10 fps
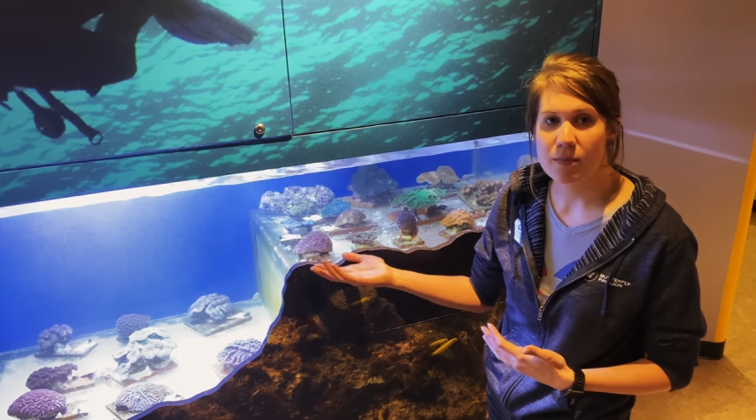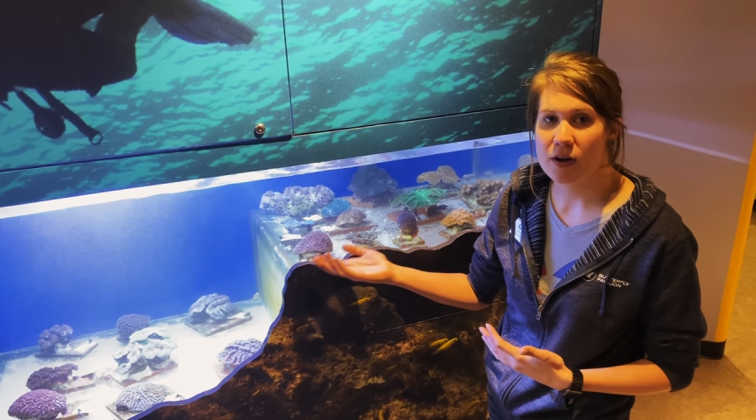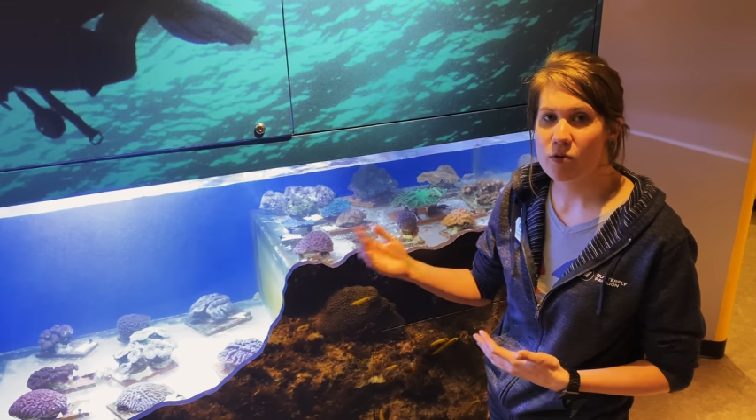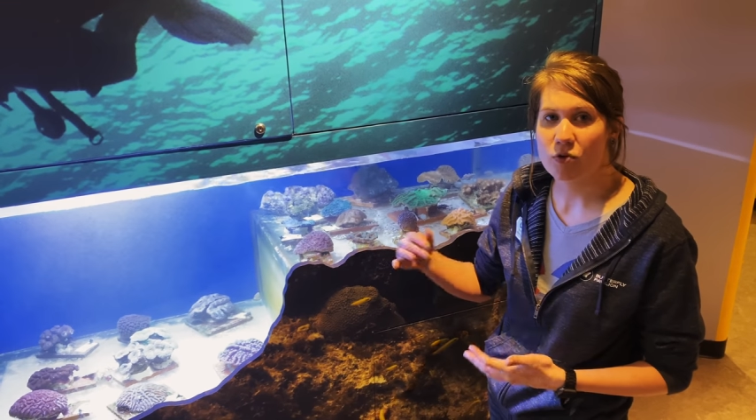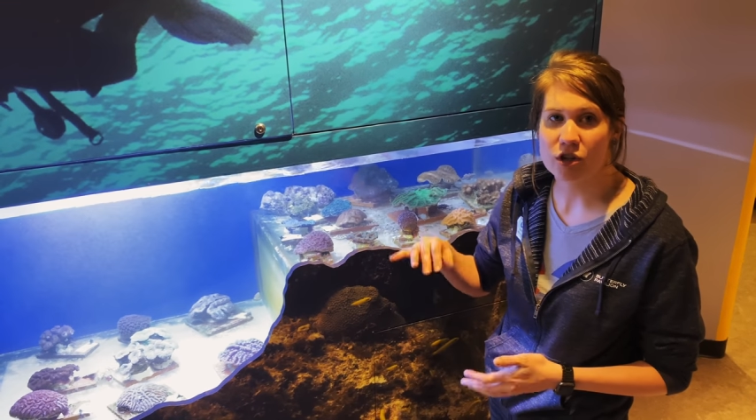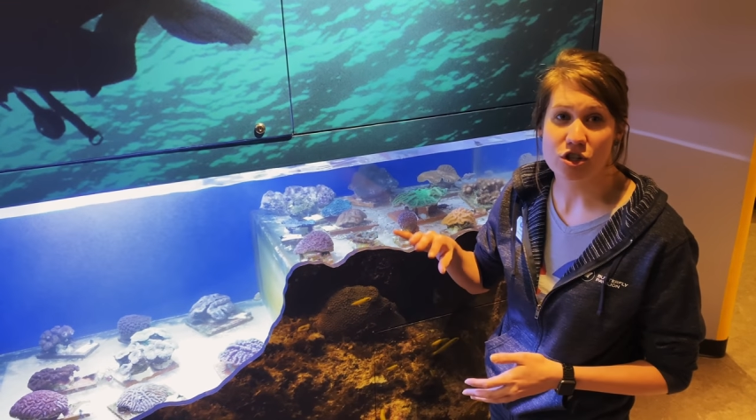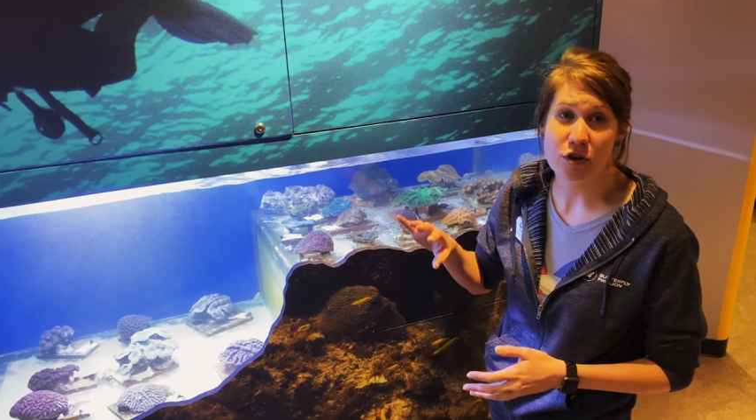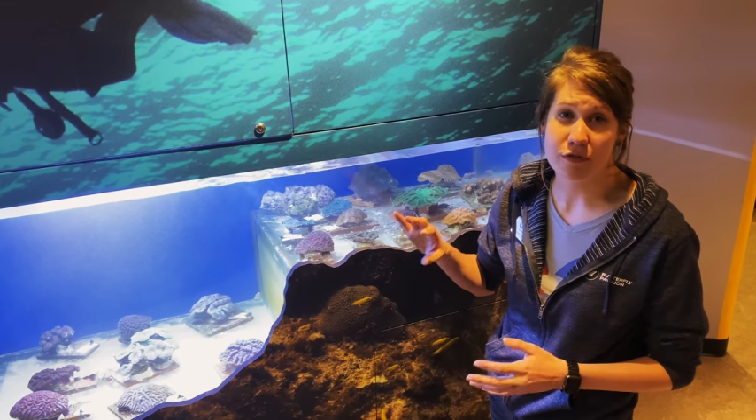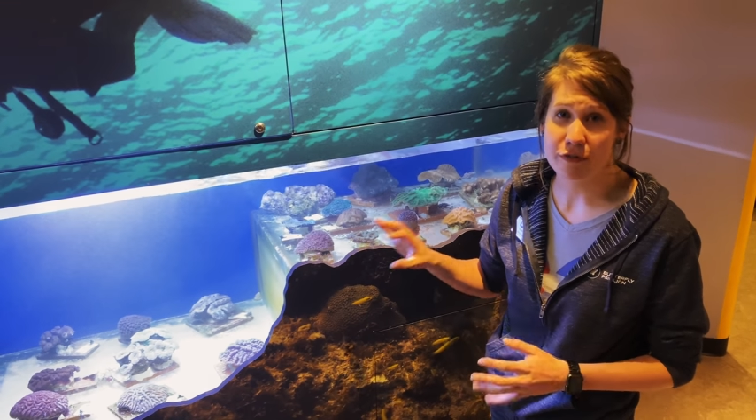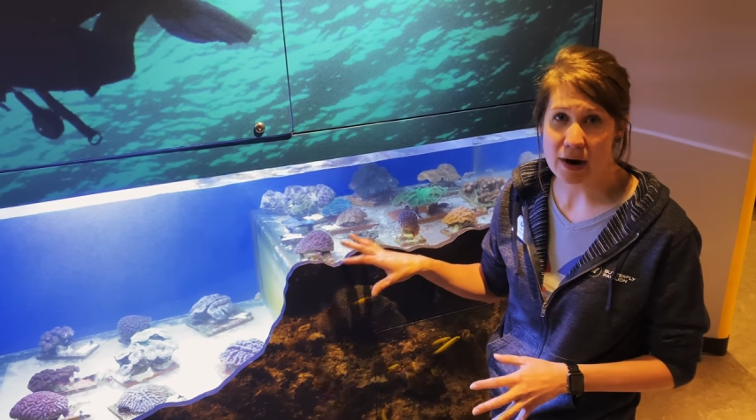but there's
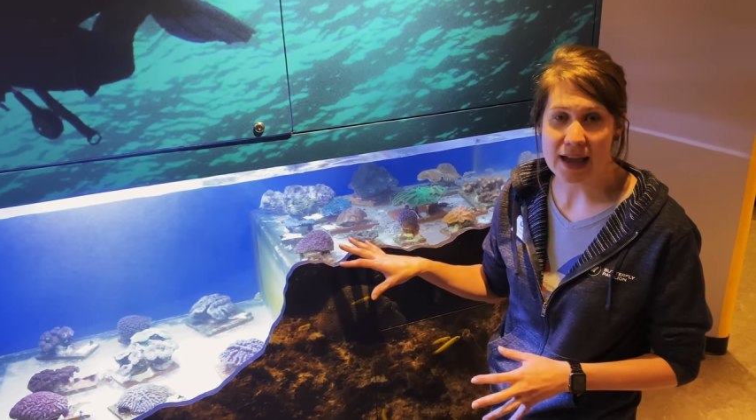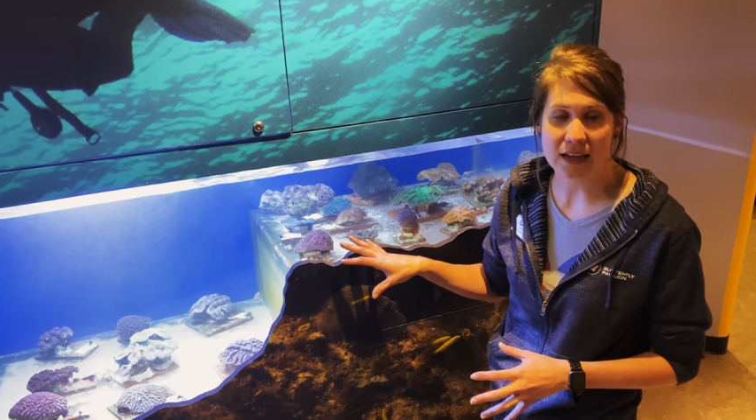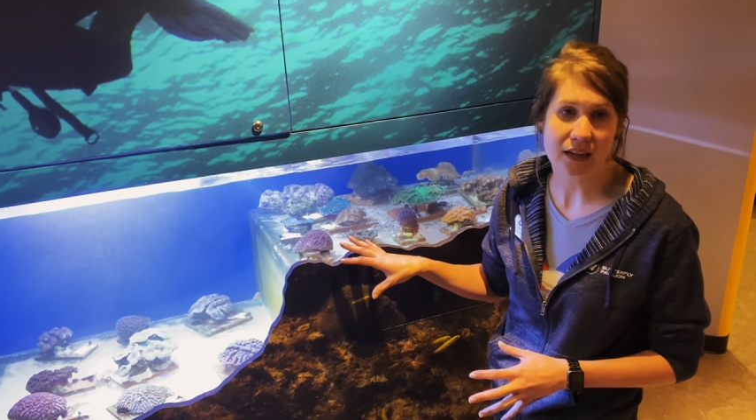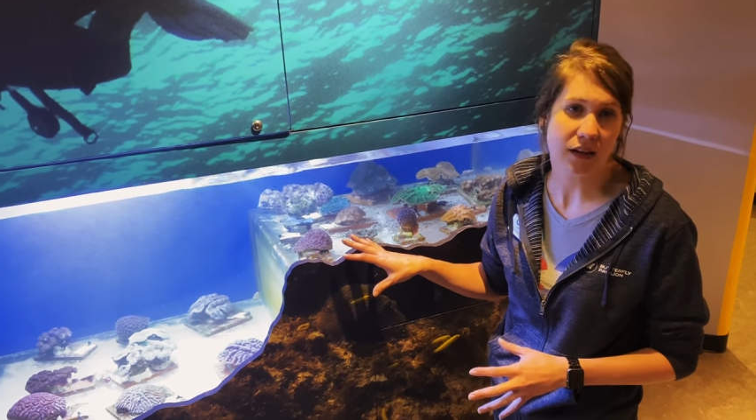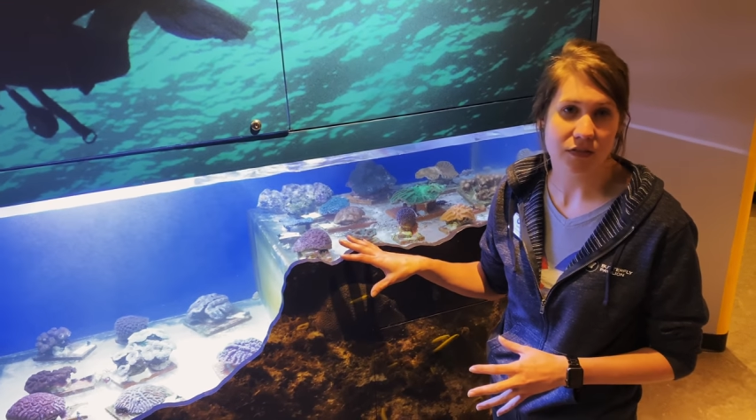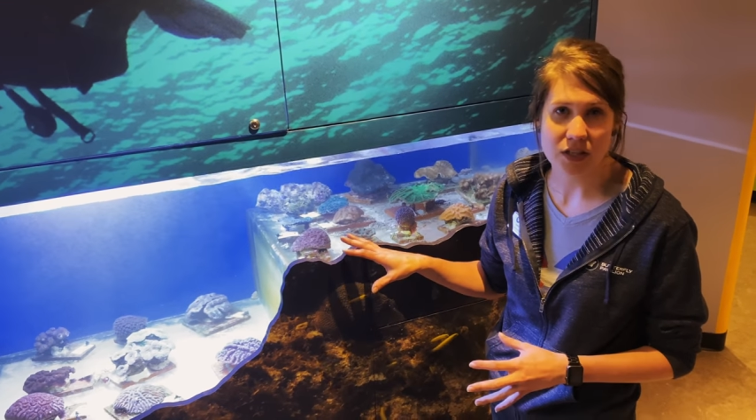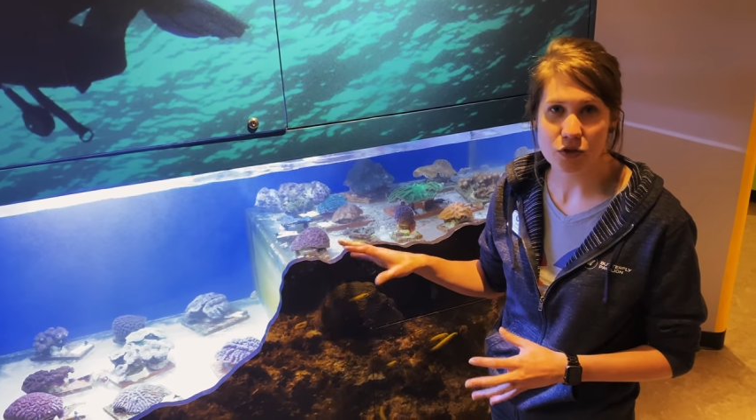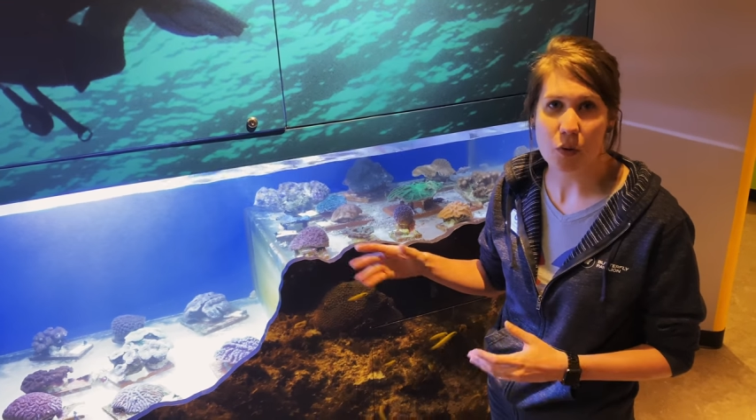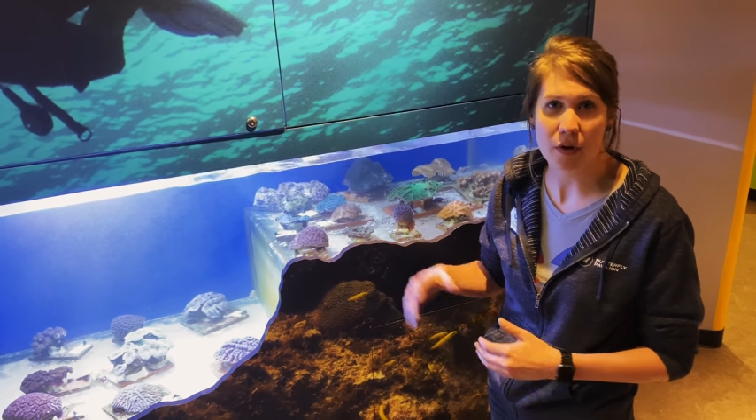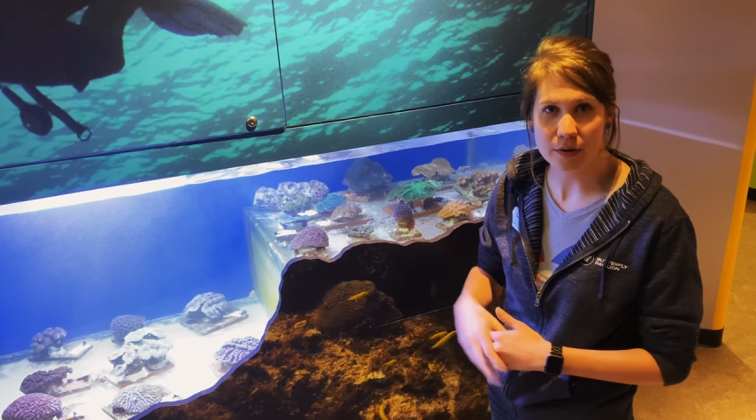no fragging of these
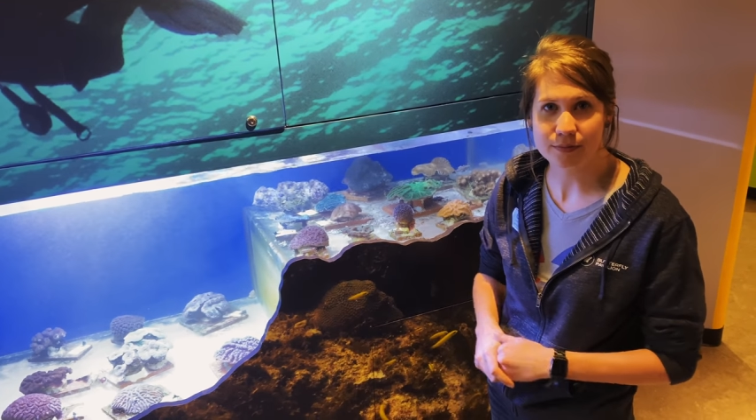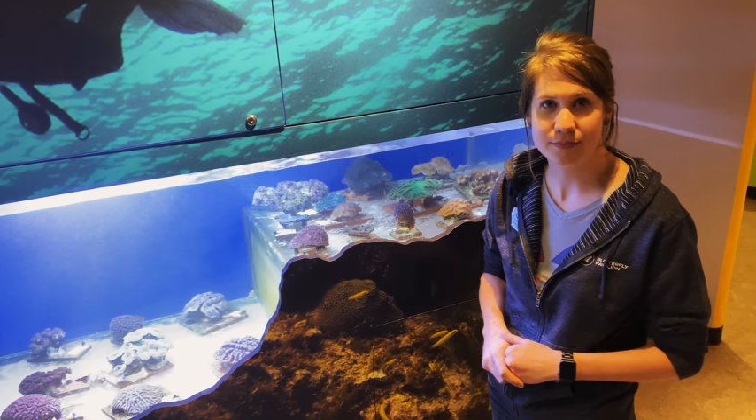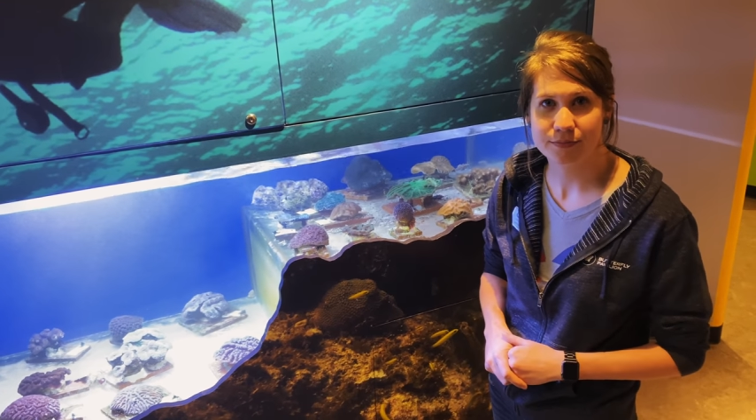corals.